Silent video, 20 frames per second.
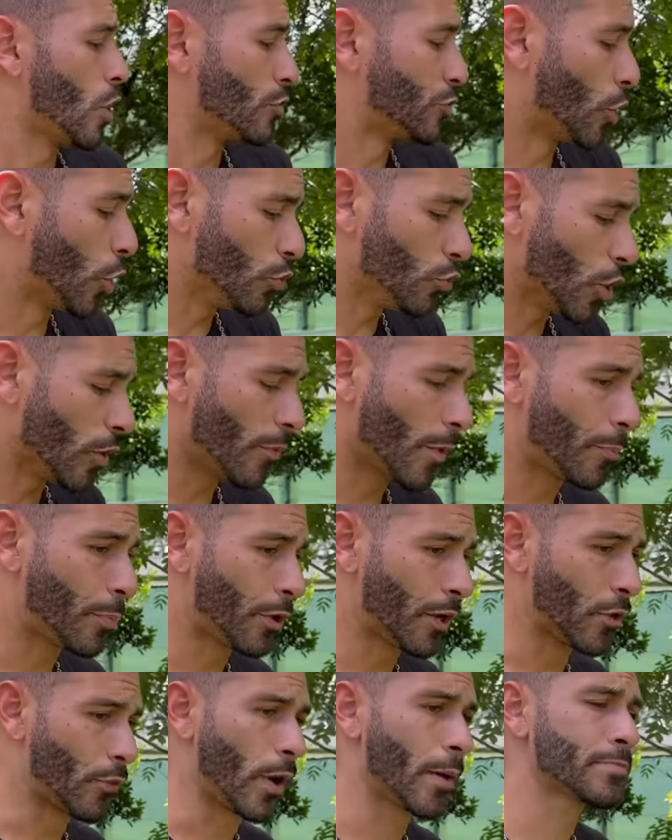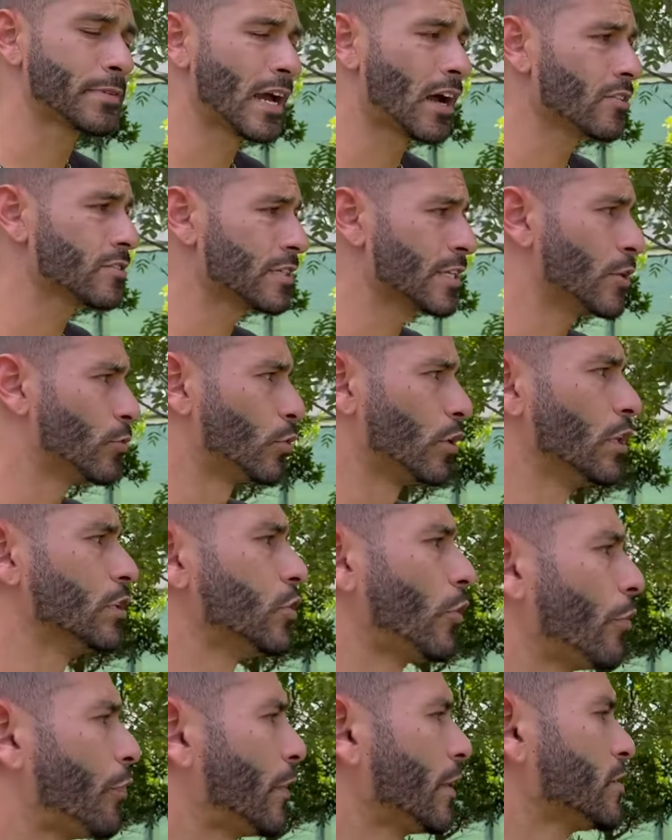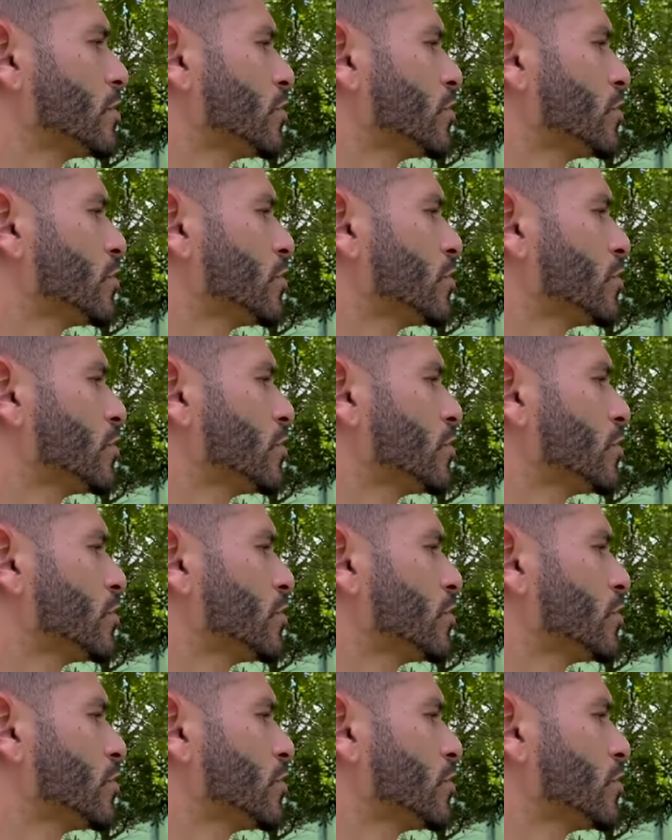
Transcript: Don't know if I'm putting reptiles in here, really don't think